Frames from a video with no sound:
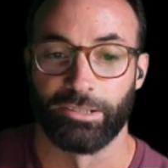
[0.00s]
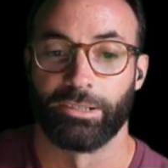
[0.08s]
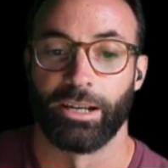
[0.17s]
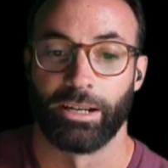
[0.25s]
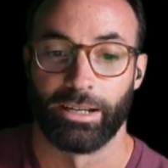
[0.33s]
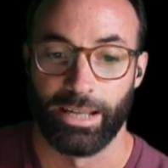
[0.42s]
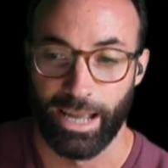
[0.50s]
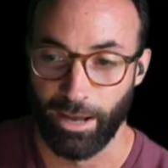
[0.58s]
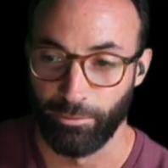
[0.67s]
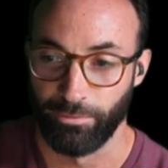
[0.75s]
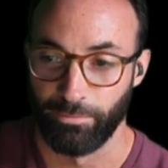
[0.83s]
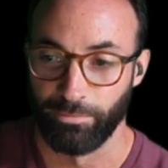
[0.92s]
You're not going to
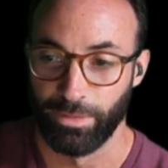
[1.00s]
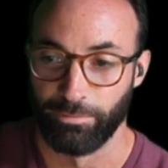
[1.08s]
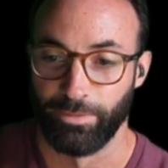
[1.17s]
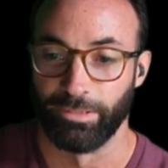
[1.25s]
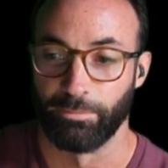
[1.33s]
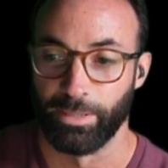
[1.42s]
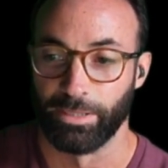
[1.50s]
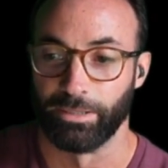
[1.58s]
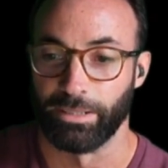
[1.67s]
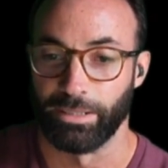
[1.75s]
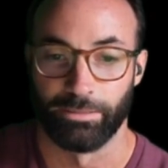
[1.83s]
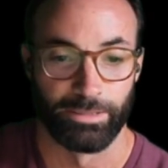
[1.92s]
have
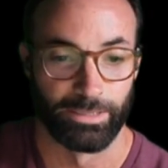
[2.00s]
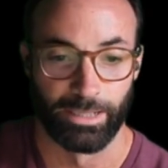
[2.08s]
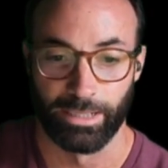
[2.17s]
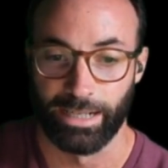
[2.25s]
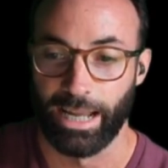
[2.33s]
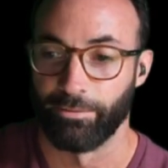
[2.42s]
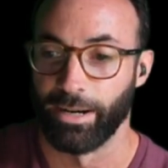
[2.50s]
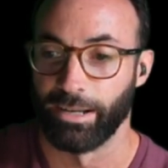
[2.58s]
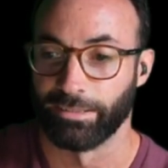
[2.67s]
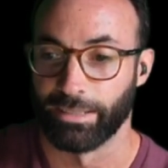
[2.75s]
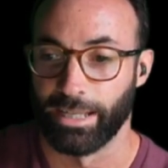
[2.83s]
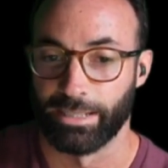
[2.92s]
visibility. You're not going to have
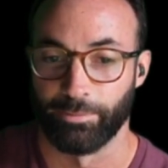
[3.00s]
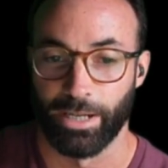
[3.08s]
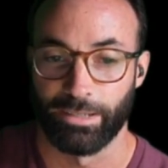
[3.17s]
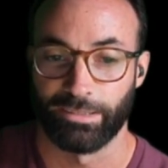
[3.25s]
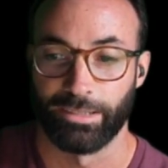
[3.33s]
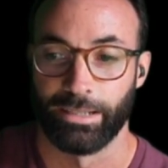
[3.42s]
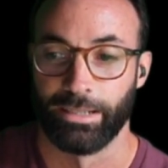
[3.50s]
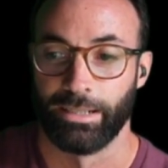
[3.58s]
eyes on that device.